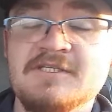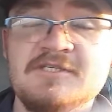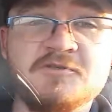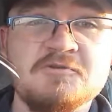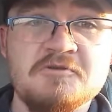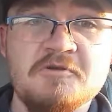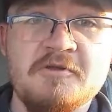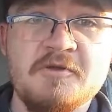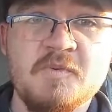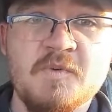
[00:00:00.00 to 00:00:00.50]
This
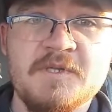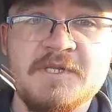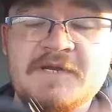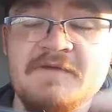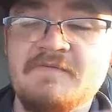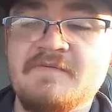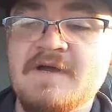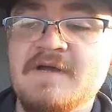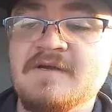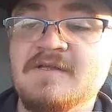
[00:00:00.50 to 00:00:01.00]
was the only one
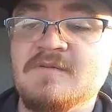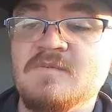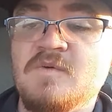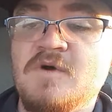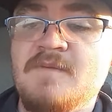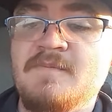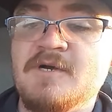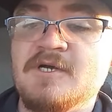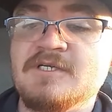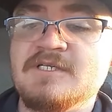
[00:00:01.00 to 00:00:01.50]
I found at the
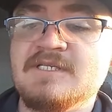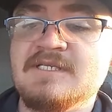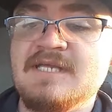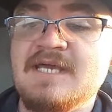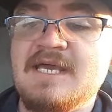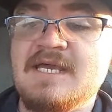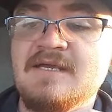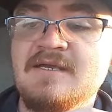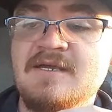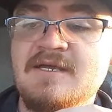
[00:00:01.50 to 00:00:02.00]
Walmart
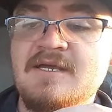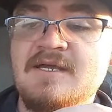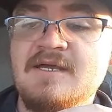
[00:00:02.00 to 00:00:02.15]
today.